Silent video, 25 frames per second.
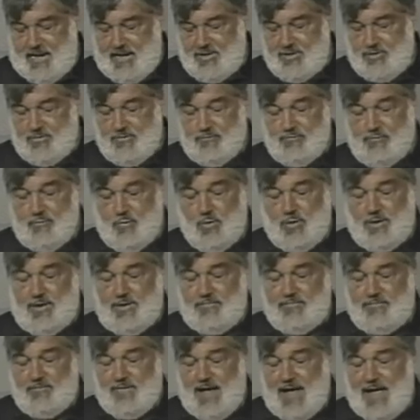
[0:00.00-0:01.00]
page
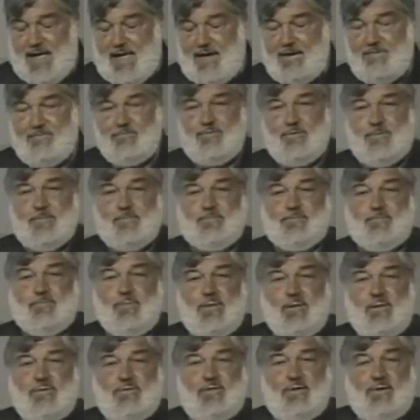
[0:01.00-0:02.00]
45,
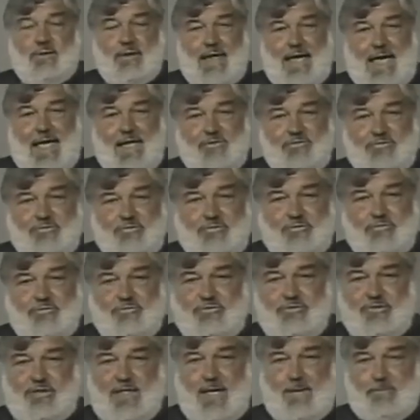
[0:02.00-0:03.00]
the last
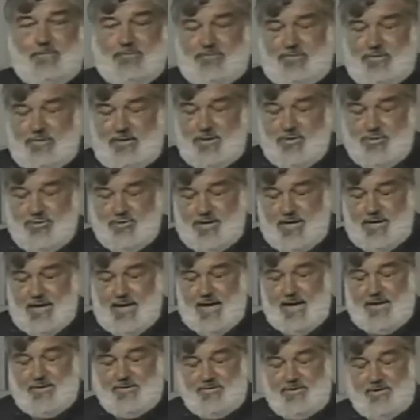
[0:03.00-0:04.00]
two steps in a
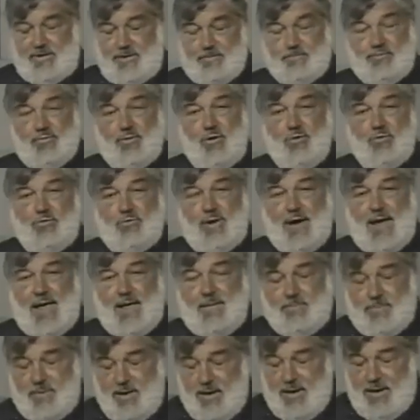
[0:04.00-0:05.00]
JIT
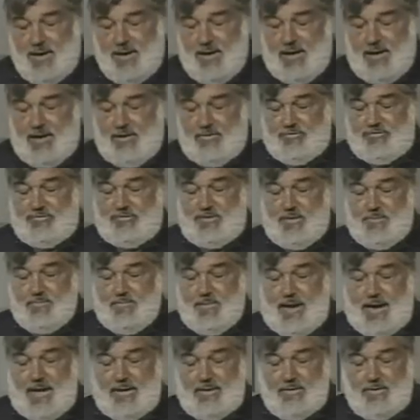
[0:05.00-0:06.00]
program is
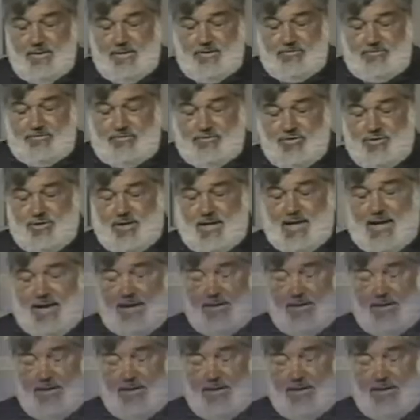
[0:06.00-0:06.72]
the maintenance